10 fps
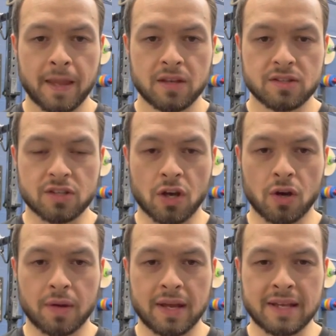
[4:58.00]

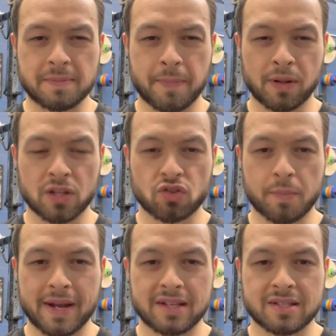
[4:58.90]
So it's built a
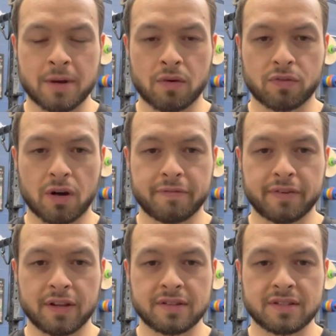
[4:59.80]
tremendous amount of
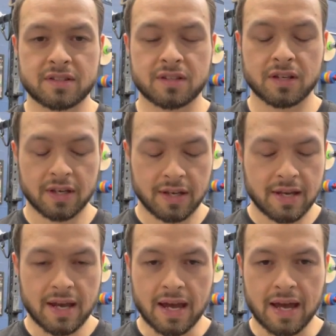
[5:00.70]
confidence.
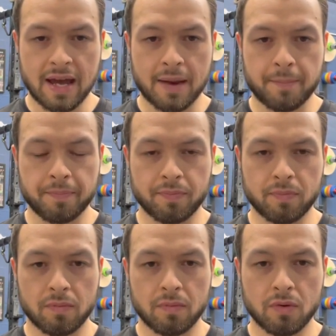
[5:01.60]

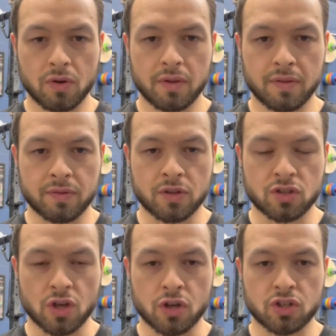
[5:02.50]
The
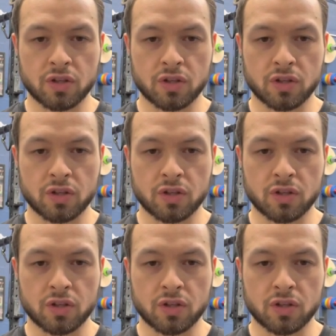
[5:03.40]
social